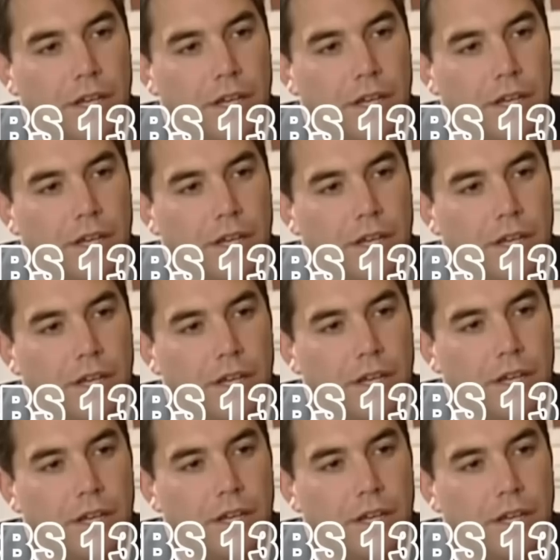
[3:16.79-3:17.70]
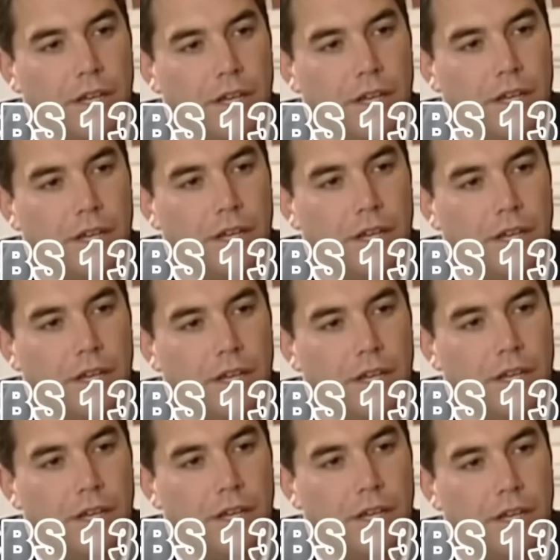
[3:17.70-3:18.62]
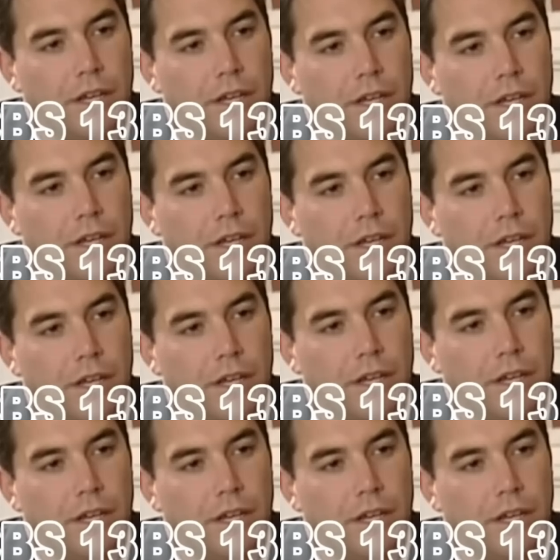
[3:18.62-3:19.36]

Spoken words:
his mistress came out. So,